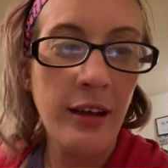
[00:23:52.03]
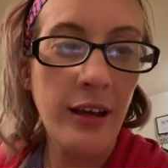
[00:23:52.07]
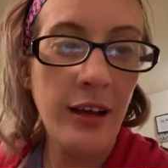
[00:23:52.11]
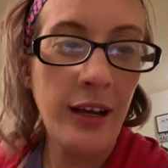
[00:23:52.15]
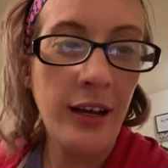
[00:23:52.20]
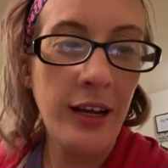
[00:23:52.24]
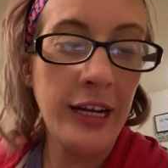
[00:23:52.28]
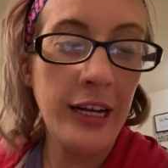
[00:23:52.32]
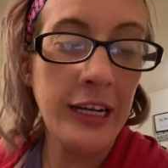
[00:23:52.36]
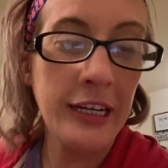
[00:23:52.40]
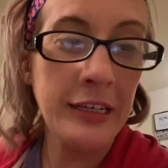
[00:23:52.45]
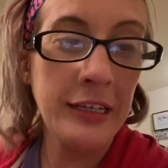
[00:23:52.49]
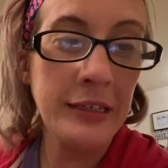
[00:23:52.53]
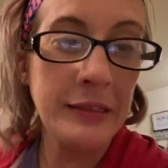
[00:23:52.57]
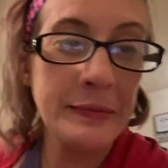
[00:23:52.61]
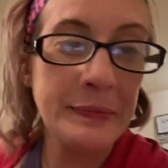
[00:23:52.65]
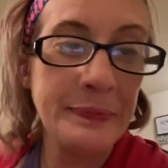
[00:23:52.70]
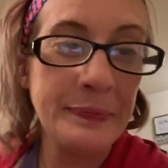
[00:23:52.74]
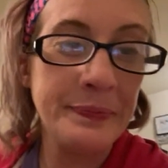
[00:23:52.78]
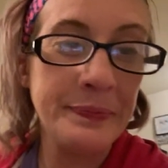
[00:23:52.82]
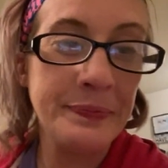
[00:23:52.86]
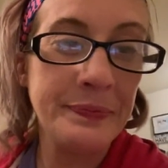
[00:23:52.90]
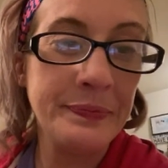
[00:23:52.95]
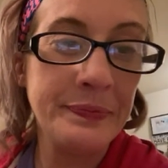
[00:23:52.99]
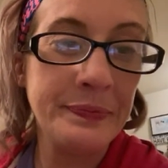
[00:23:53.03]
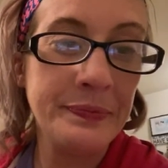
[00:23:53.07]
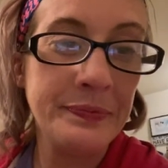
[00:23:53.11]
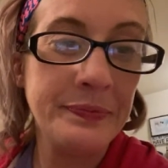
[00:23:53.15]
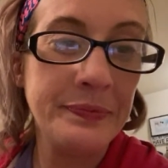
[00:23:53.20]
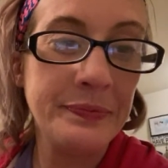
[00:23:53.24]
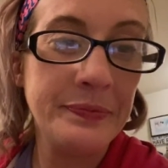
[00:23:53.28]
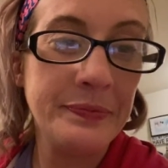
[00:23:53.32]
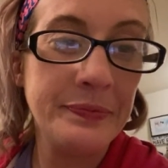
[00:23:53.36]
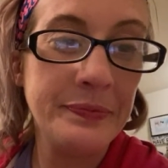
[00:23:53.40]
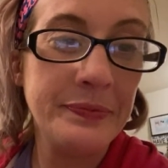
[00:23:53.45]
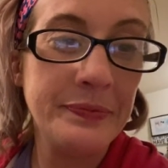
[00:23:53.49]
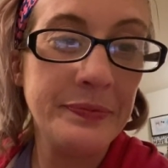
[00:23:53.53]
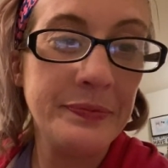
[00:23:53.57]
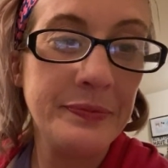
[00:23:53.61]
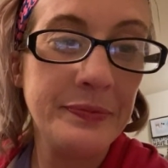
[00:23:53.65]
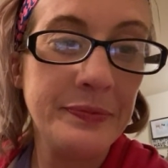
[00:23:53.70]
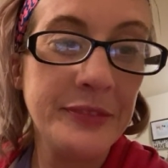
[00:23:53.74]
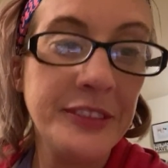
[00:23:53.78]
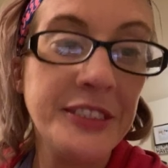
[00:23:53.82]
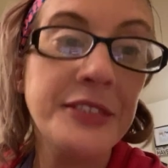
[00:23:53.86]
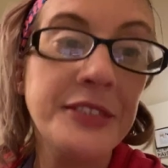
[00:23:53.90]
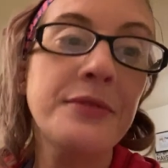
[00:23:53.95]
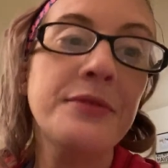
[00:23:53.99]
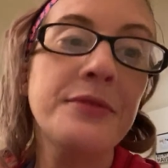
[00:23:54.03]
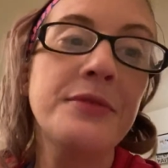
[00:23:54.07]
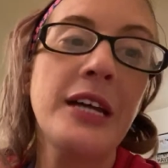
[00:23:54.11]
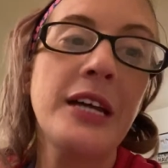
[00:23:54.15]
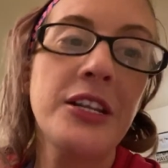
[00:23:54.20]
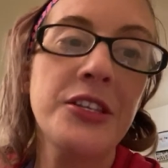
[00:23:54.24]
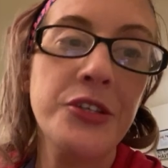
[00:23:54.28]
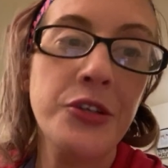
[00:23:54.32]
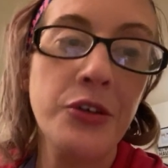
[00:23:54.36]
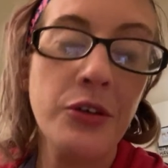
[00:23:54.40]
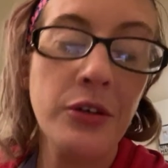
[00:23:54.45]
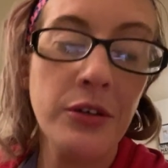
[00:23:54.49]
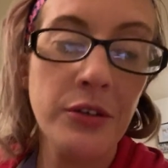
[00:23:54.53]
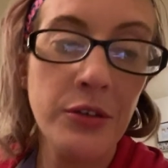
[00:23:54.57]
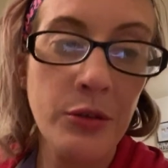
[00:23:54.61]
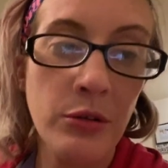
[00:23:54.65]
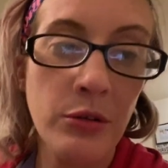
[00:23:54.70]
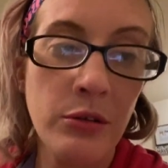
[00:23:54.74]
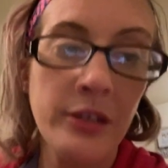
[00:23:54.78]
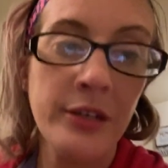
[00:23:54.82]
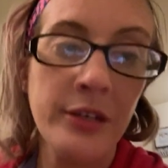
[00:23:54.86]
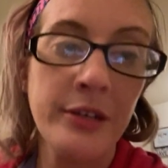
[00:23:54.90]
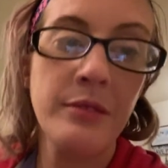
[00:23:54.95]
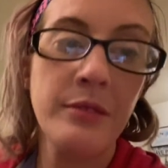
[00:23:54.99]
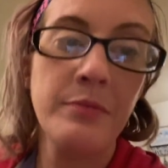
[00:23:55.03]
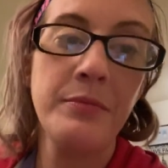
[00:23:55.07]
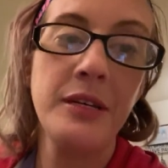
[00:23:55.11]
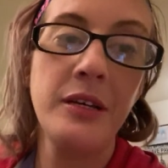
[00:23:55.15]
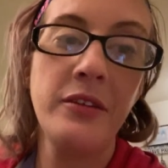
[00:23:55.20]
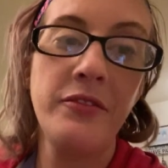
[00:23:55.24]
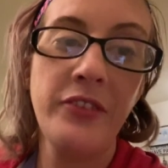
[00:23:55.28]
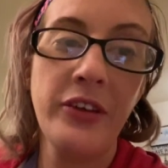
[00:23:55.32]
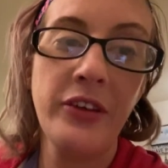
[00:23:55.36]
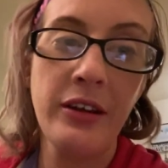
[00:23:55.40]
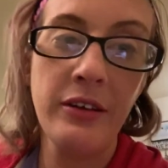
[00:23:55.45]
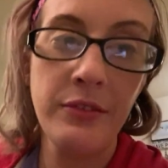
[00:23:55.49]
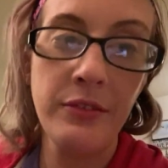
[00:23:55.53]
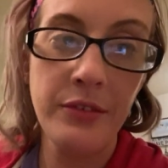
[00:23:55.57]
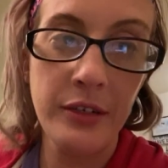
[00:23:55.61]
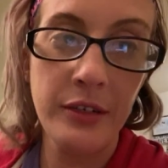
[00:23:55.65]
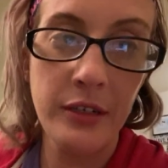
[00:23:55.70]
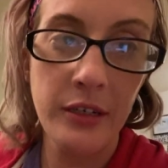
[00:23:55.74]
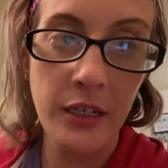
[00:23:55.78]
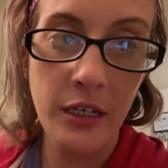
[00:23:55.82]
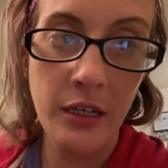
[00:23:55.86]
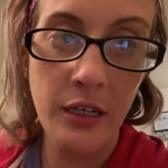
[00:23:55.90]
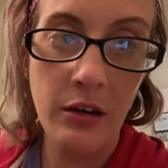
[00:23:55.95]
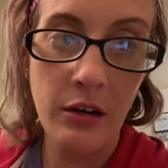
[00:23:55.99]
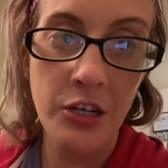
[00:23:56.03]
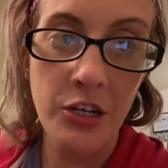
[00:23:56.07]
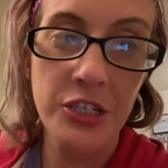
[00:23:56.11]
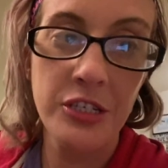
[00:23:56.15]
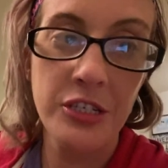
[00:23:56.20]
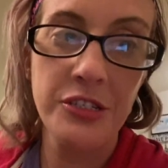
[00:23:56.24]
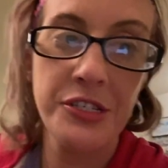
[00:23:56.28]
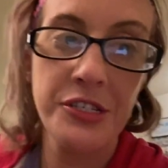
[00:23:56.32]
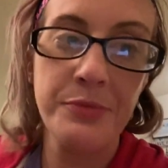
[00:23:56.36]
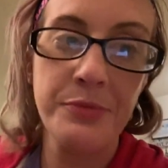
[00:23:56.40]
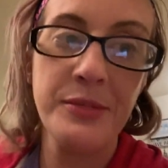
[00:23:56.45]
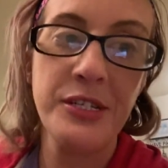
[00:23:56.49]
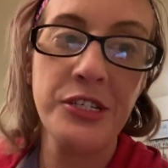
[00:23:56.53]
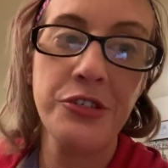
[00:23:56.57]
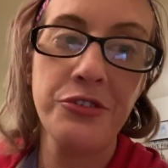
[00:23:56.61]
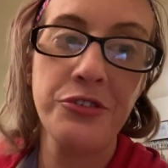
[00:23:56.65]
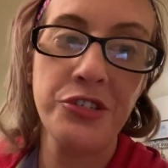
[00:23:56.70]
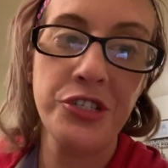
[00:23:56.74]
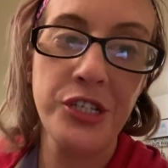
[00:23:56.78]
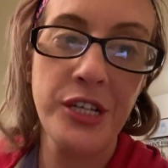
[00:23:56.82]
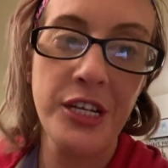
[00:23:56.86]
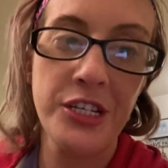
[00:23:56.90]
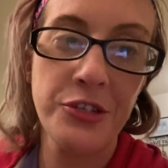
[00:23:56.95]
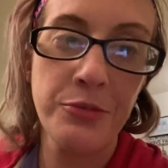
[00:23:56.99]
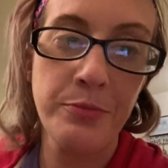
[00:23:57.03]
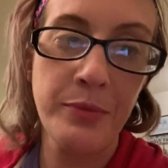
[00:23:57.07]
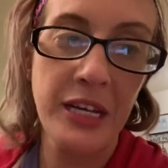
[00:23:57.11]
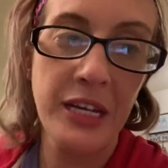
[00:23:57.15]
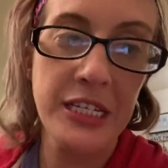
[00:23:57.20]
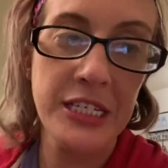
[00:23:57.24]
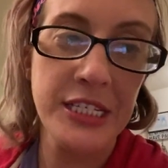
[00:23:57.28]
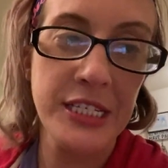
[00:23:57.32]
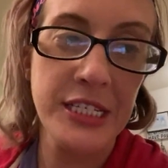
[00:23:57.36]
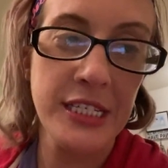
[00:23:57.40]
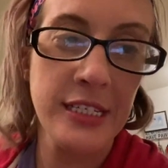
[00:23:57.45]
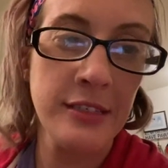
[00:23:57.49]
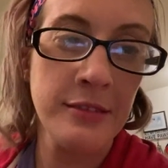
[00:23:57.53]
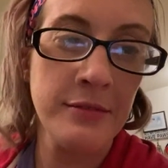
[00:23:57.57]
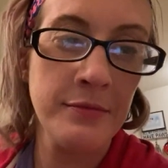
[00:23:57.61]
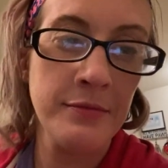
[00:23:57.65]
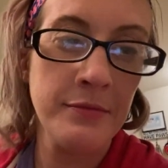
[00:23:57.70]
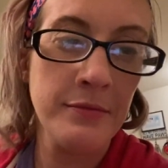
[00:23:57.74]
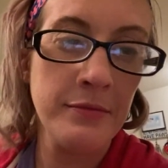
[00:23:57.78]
Um, that's good, Lord. Be very, very cautious. Make sure she has her medicine.